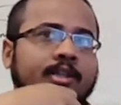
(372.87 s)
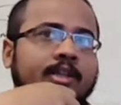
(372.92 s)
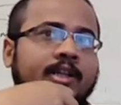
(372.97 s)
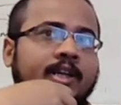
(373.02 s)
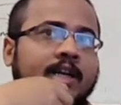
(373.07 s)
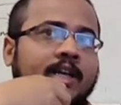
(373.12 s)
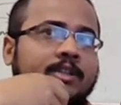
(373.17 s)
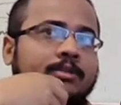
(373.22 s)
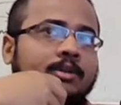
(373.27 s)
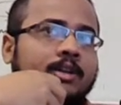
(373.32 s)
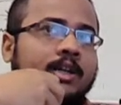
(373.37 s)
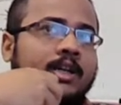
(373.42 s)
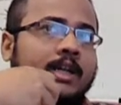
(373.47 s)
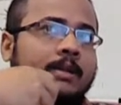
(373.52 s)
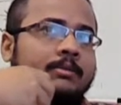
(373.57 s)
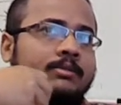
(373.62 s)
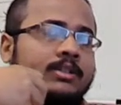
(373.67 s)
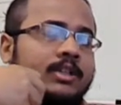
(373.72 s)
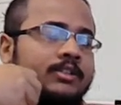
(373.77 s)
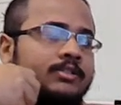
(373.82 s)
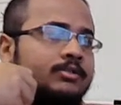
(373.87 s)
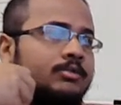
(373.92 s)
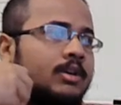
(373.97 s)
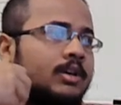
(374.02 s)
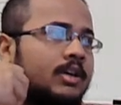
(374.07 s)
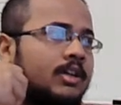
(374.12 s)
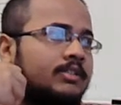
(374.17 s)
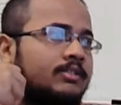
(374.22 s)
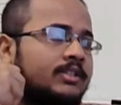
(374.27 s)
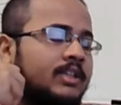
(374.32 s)
it actually helps us to
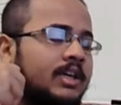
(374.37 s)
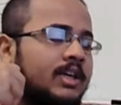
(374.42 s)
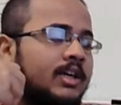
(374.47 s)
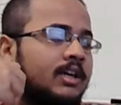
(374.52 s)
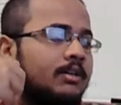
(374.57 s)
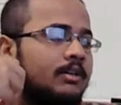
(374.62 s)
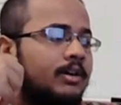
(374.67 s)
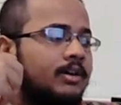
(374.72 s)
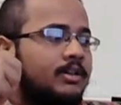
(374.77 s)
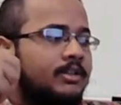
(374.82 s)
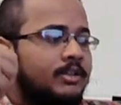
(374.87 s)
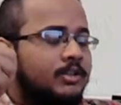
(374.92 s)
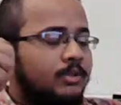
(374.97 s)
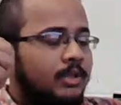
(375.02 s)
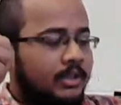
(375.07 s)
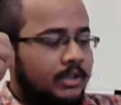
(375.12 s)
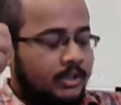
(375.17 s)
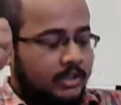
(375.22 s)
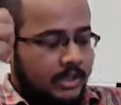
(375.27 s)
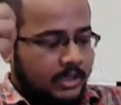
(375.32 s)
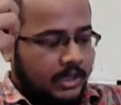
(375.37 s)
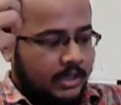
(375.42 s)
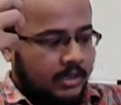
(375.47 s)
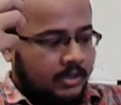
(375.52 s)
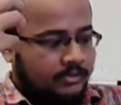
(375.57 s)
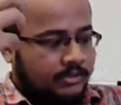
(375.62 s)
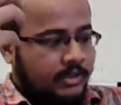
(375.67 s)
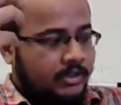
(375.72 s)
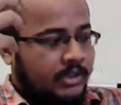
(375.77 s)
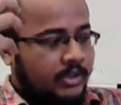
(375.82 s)
understand
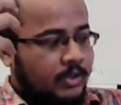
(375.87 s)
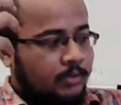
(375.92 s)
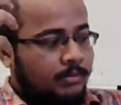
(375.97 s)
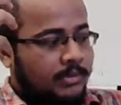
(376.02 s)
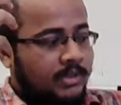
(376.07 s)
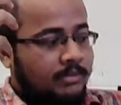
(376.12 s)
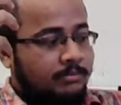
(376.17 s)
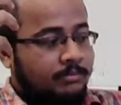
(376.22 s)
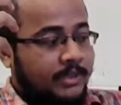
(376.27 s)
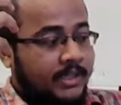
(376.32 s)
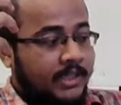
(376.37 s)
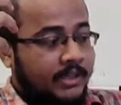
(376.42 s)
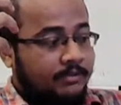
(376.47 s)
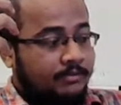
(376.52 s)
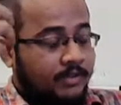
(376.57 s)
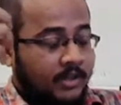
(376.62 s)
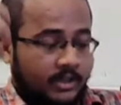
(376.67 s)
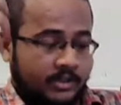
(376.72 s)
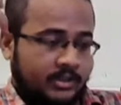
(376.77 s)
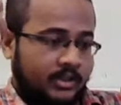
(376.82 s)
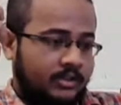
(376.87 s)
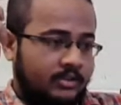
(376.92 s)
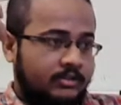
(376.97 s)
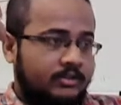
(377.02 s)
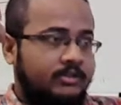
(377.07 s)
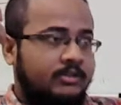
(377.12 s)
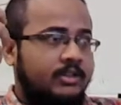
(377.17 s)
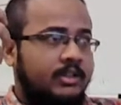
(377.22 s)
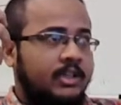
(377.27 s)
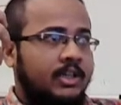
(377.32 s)
understand the human brain
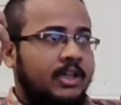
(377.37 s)
functions,